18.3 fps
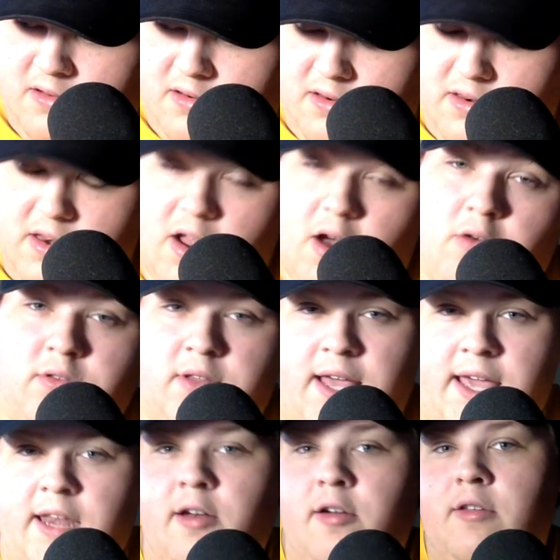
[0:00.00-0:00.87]
no
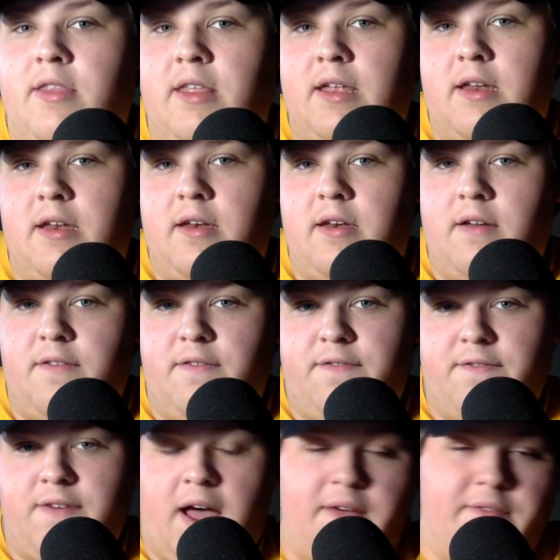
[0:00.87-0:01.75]
later than
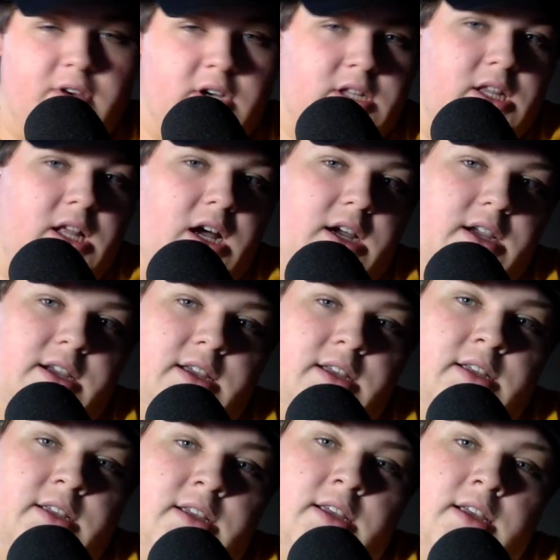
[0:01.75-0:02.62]
5 o'clock.
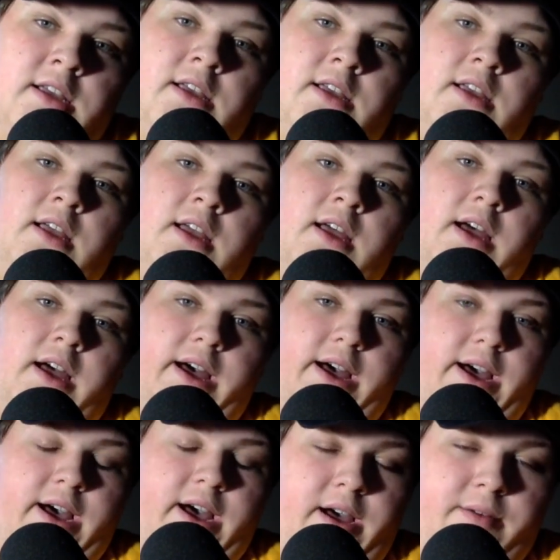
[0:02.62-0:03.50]

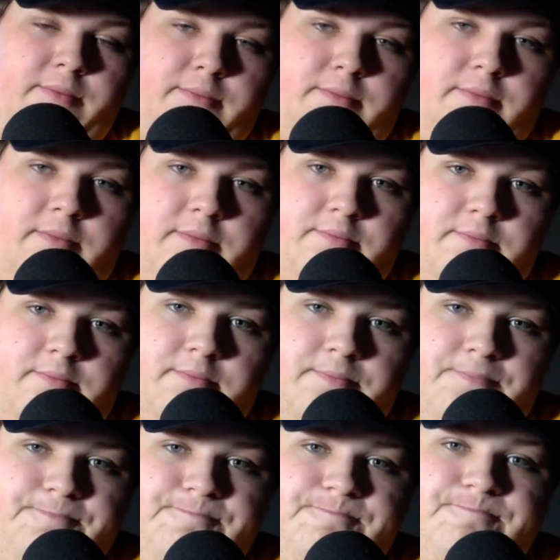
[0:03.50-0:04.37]
Um,
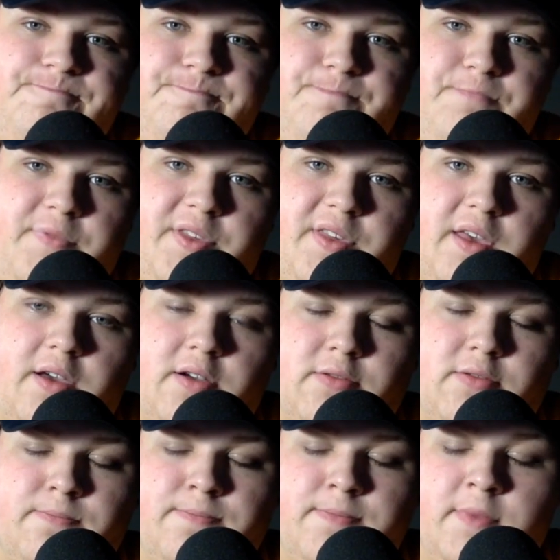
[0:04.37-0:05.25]
so.
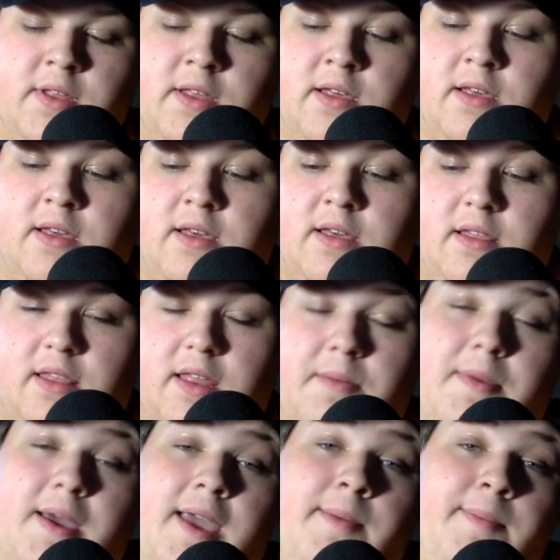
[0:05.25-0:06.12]

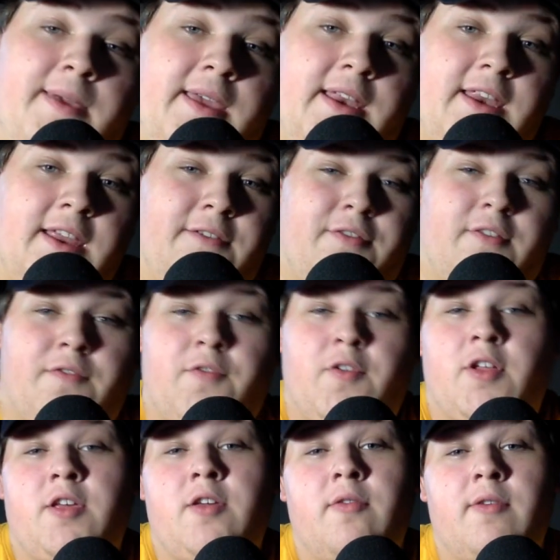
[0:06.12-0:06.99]
They may be different
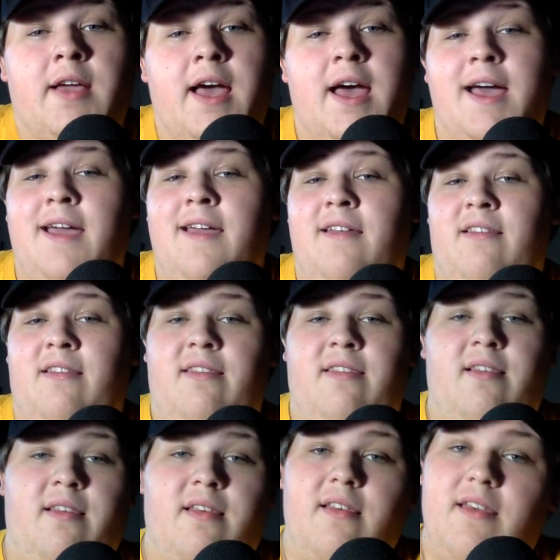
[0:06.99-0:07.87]
for you
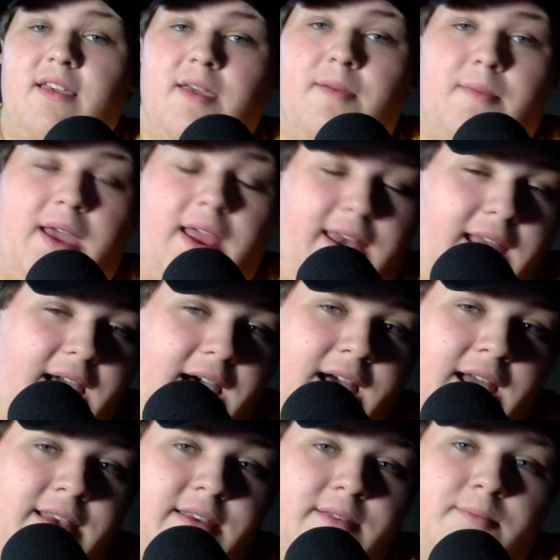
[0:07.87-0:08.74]
guys. It may
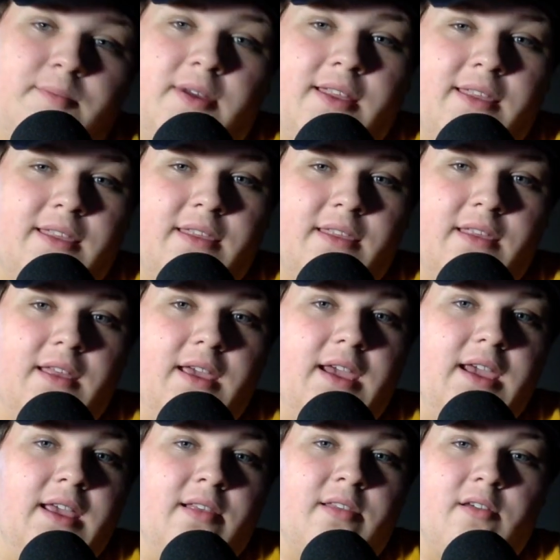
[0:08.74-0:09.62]
not, but
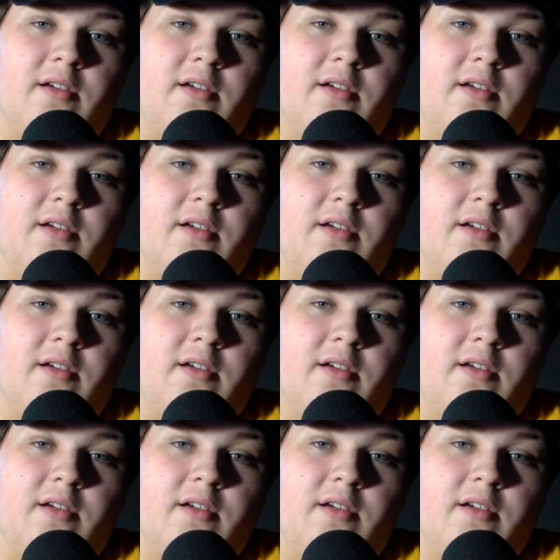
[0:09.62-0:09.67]
it's